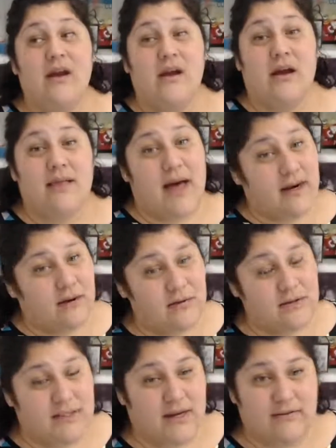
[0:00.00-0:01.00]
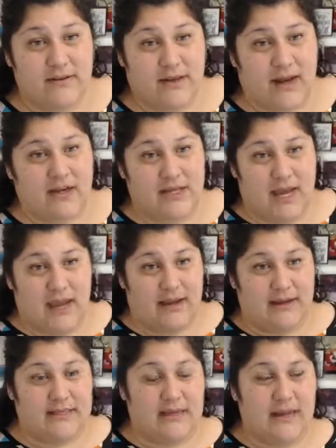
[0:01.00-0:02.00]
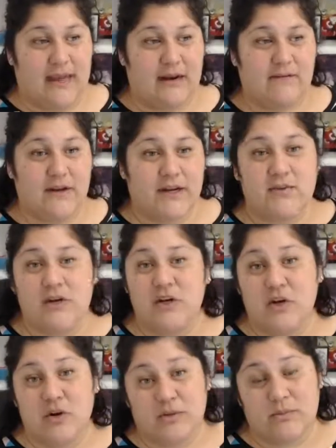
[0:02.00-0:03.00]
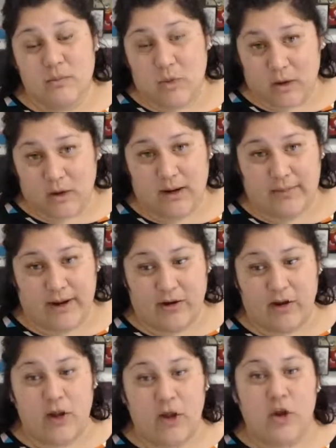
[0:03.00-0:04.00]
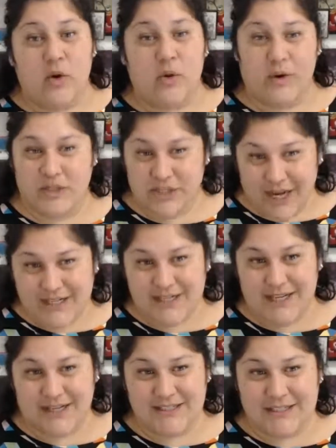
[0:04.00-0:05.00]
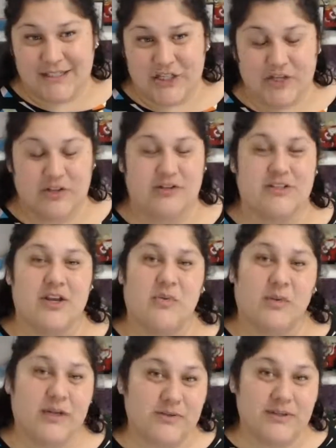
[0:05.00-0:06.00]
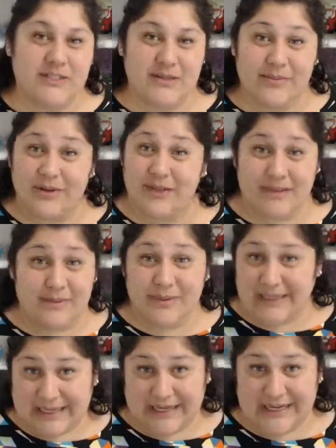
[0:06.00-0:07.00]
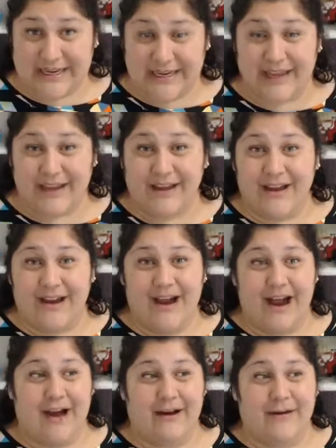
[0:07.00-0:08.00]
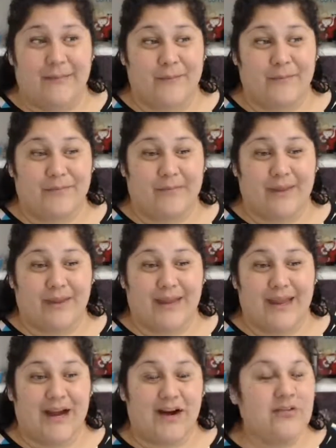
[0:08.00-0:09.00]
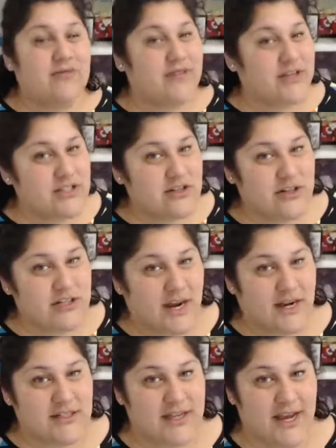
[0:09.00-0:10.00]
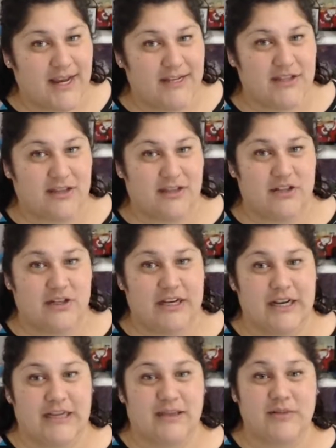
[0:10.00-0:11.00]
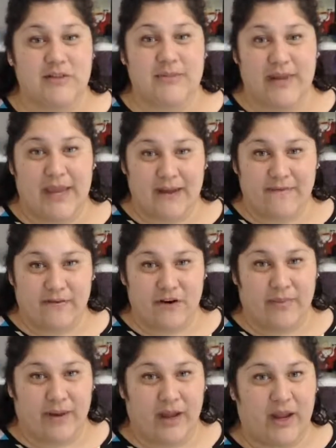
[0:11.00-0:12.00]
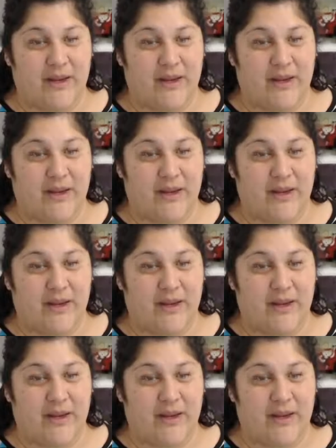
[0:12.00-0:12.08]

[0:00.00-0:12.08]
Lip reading: A lot of cool stuff with hashtags. And if you guys want to know more about which hashtags to choose, which ones to put at the beginning, how to research hashtags so that you're going to get the most bang for your buck.